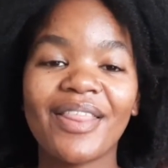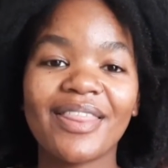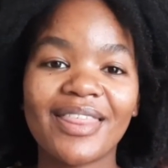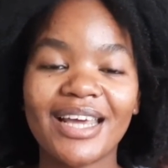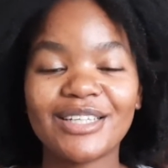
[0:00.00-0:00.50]

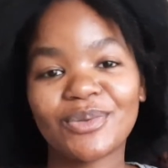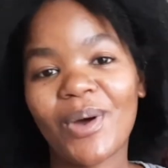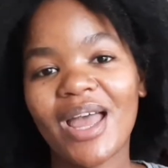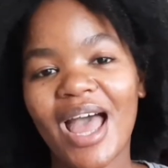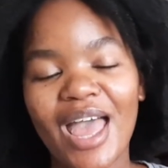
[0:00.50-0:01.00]
that is
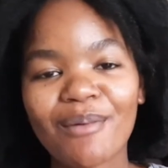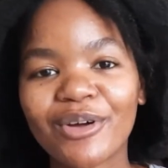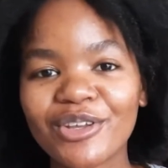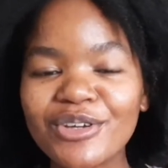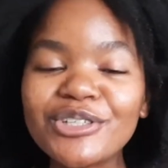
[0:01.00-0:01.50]
why I am
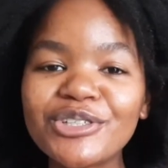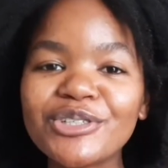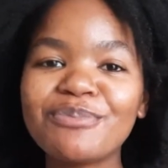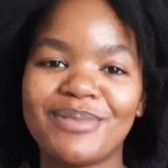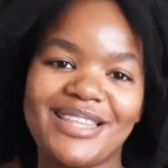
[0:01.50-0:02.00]
on
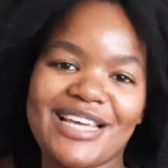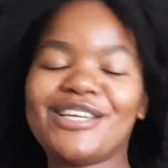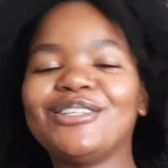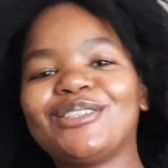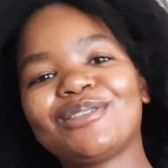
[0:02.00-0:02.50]
YouTube. Thank
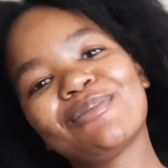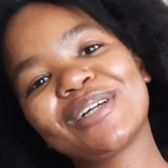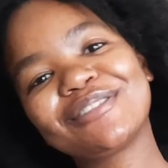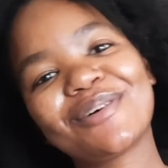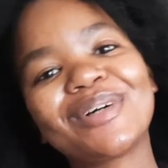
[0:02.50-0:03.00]
you so much
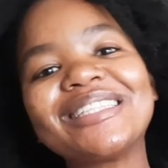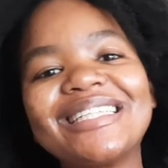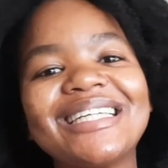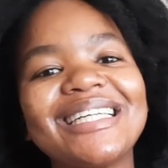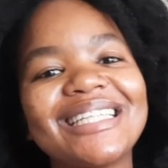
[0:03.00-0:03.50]
for
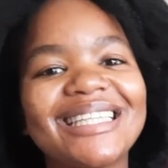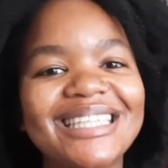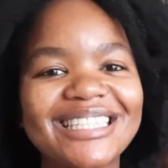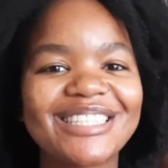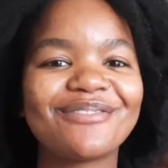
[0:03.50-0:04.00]
watching
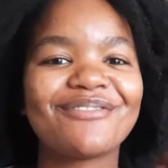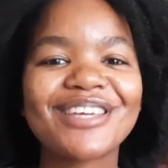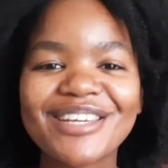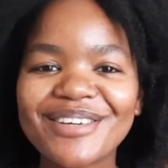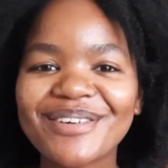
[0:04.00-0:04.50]
this
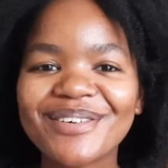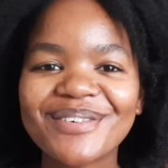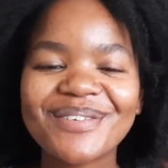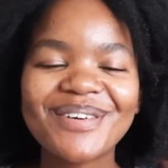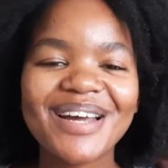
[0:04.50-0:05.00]

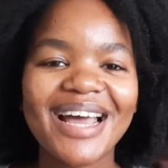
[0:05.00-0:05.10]
video.